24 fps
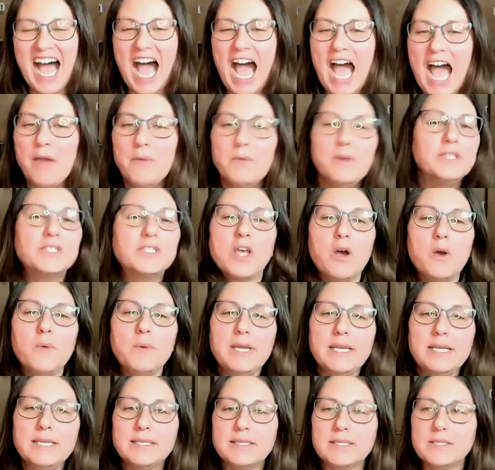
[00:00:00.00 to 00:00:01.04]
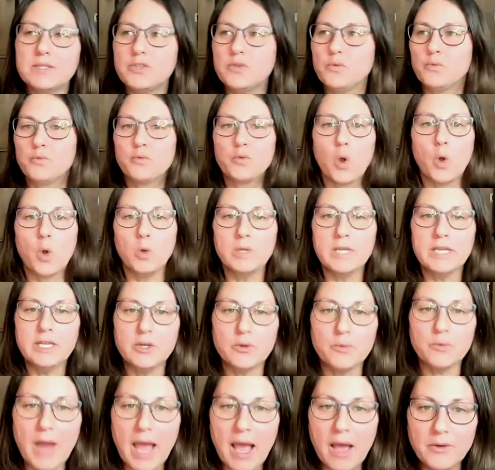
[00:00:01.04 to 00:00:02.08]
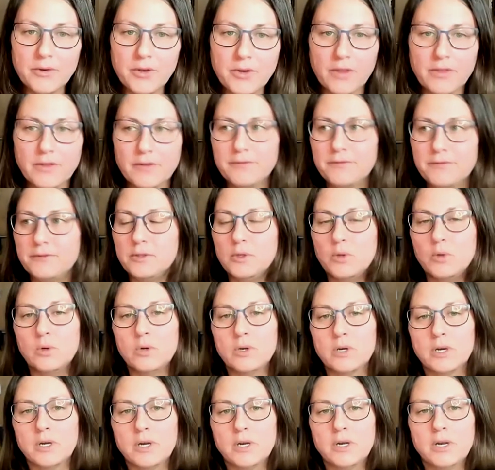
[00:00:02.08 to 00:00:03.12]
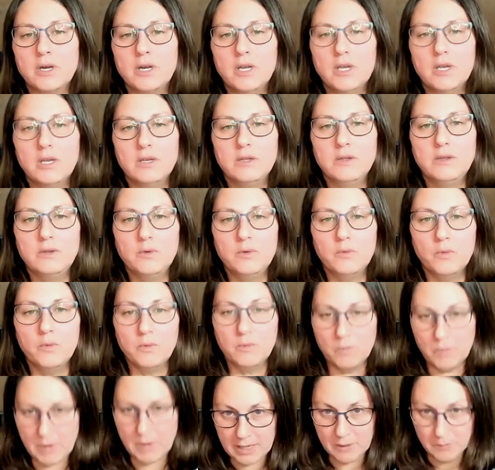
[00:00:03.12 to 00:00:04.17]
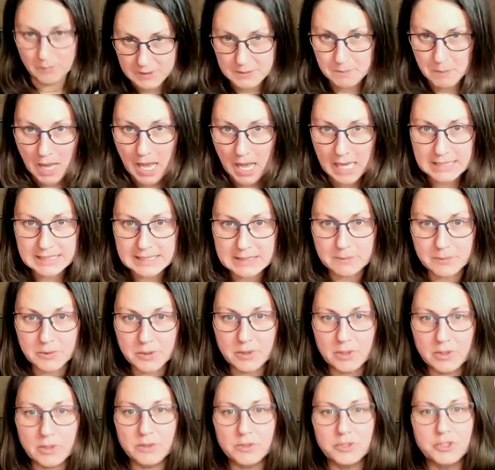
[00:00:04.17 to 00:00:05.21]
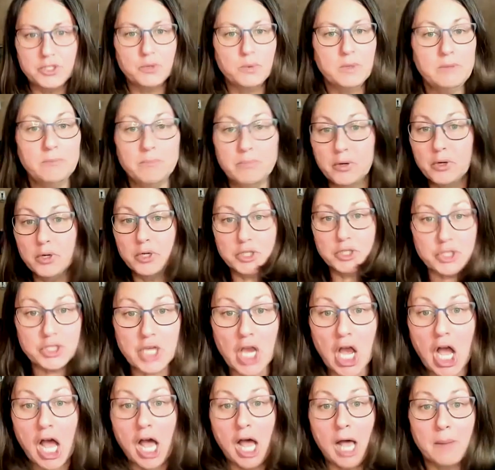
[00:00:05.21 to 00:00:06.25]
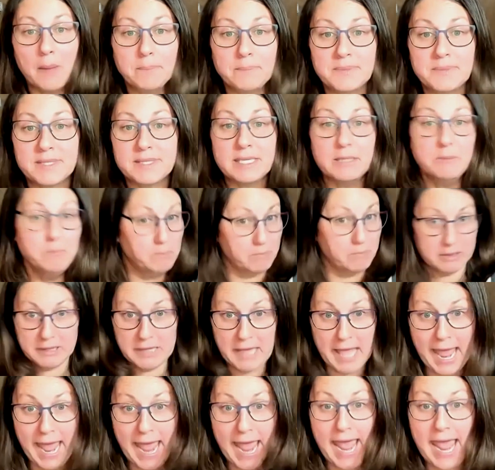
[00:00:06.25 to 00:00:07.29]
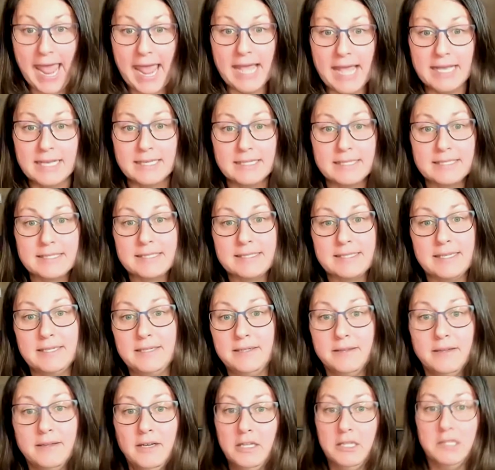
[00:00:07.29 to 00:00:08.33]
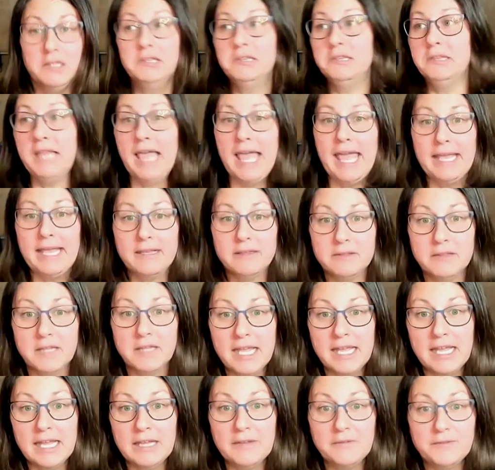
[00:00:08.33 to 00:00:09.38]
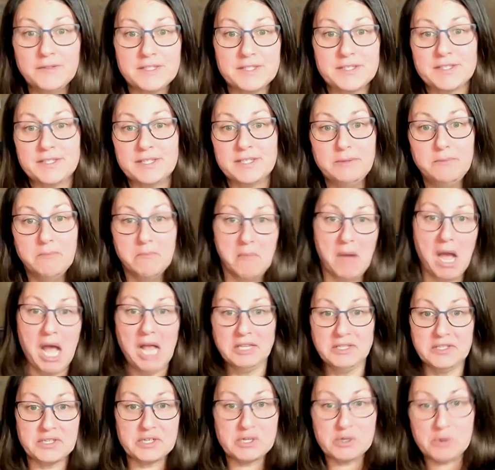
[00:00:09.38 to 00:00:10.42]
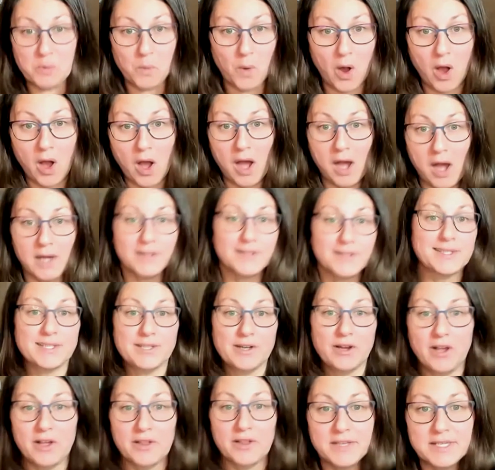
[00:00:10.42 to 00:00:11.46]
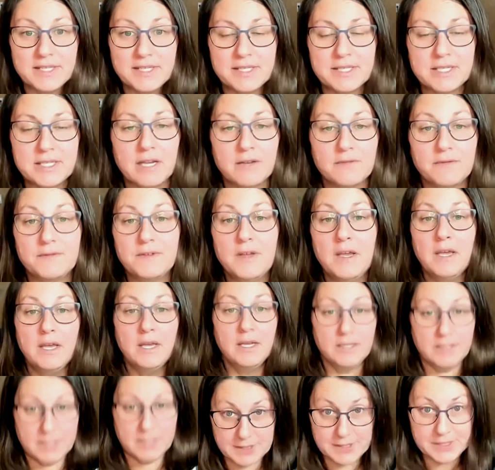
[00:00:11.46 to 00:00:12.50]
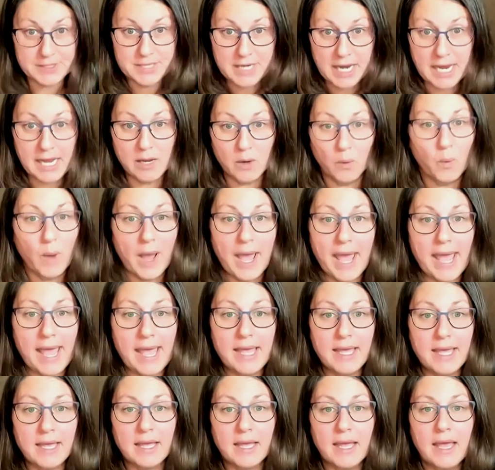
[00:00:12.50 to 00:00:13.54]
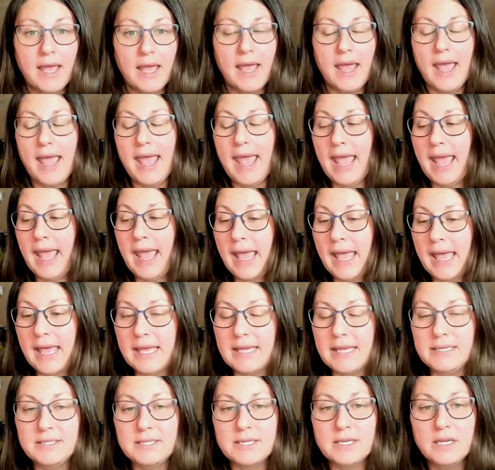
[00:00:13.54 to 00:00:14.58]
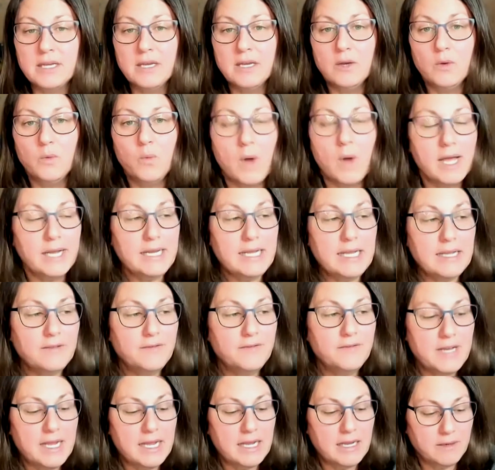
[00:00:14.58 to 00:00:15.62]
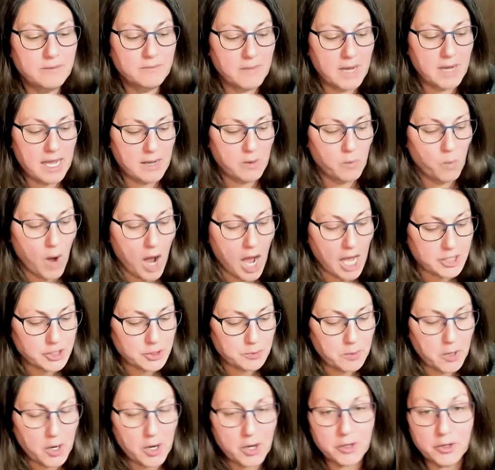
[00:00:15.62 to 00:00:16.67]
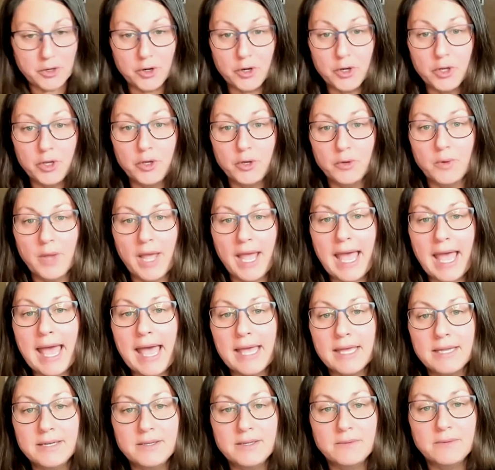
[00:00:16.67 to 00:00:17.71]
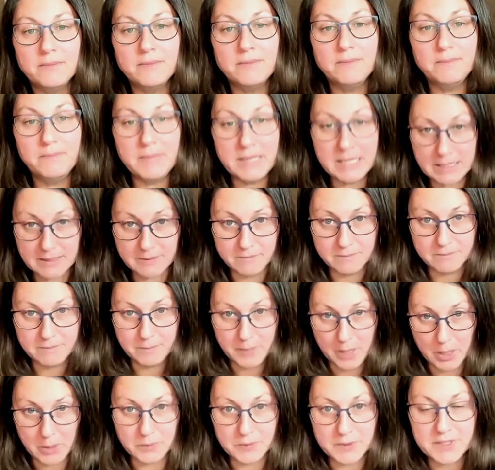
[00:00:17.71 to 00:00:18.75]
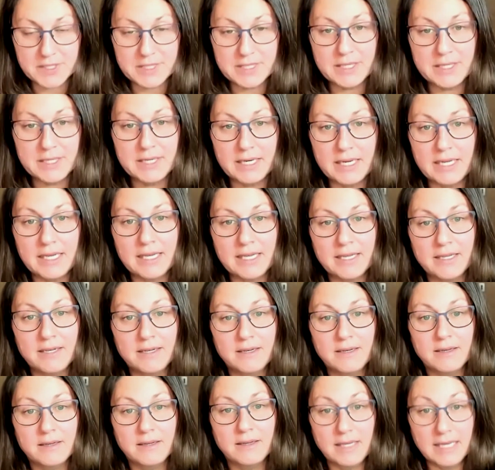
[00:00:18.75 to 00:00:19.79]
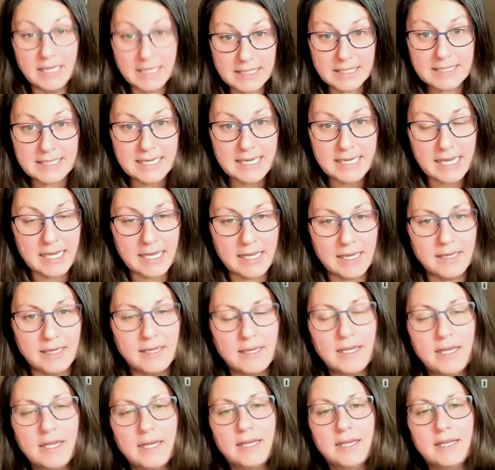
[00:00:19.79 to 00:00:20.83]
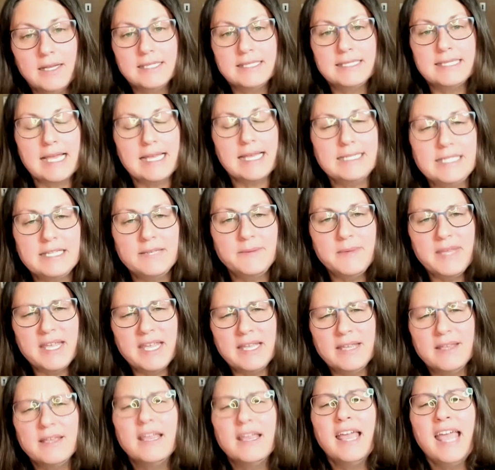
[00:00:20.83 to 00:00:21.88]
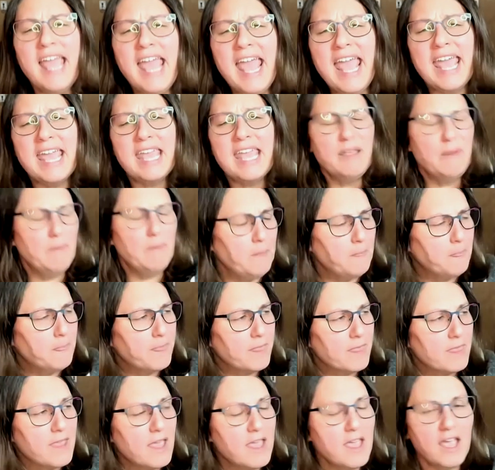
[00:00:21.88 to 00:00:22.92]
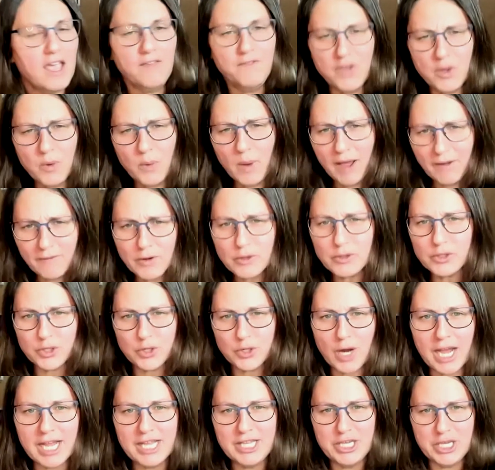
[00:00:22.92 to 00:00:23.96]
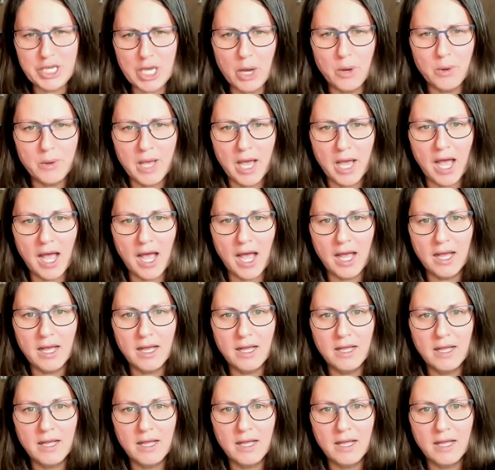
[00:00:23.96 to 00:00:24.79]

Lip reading: I was always rolling around on the floor, when it was possible, doing push-ups and planks and leg lifts and monster walks and all this stuff to stay awake. And one evening, my watch partner, who had been posted in India, said to me, "Hey, have you ever tried yoga?"